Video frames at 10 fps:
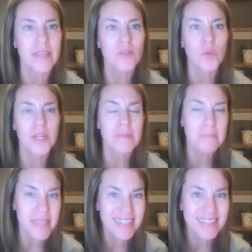And what it
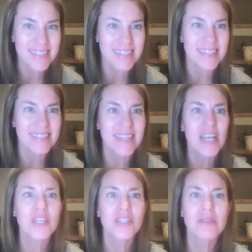means is
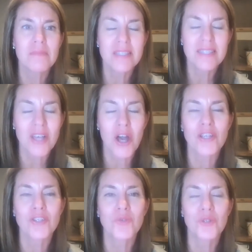to
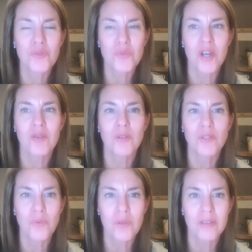massage or to rub with
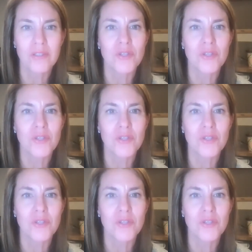oil.